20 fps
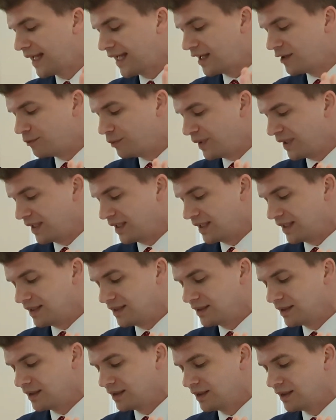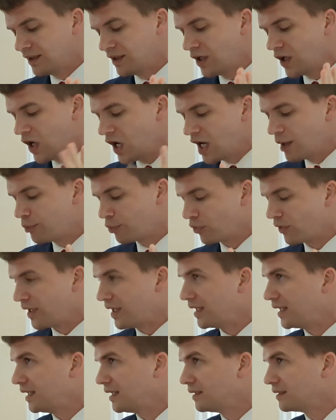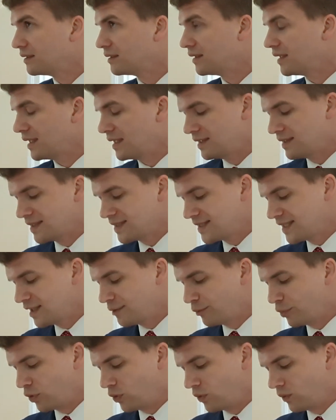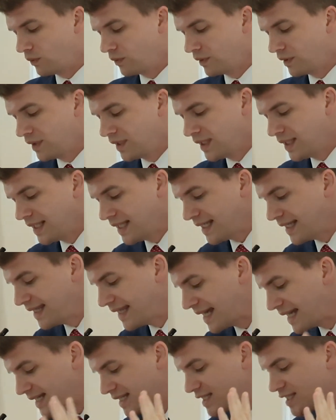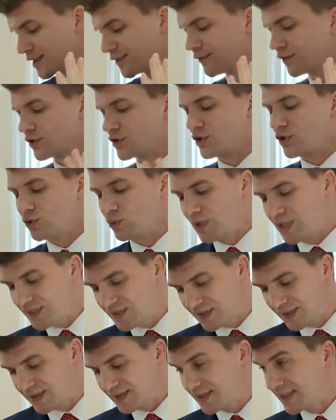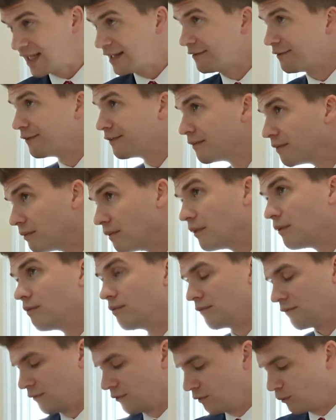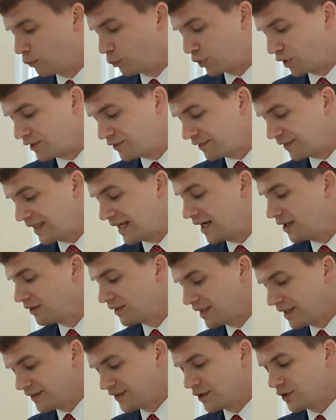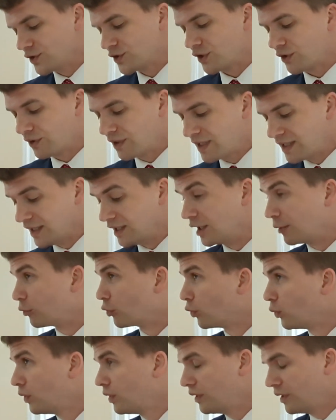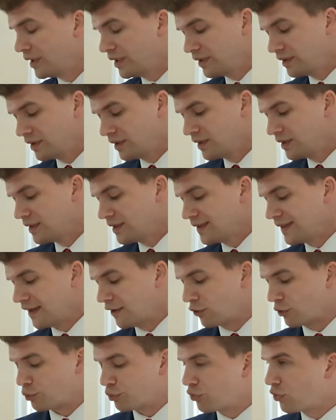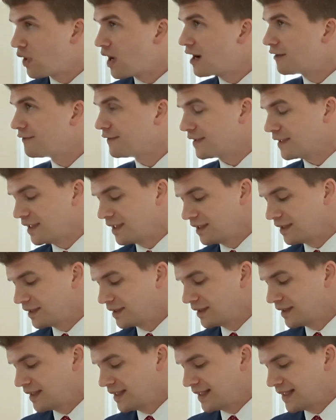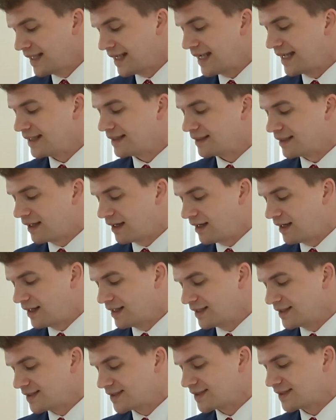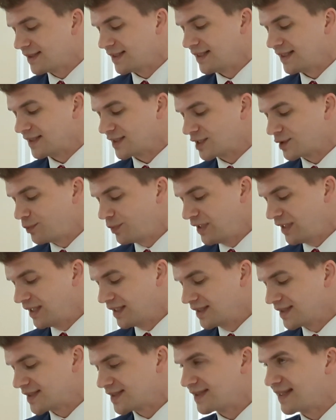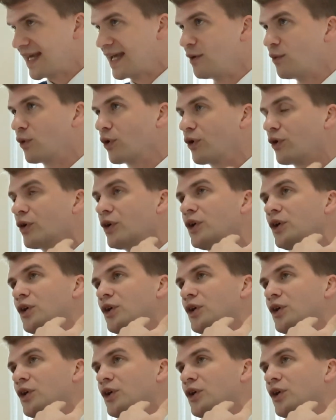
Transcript: have been operating in the temple. And that is for two reasons, and I've briefly outlined those already. Number one, they were profiting at God's expense. They were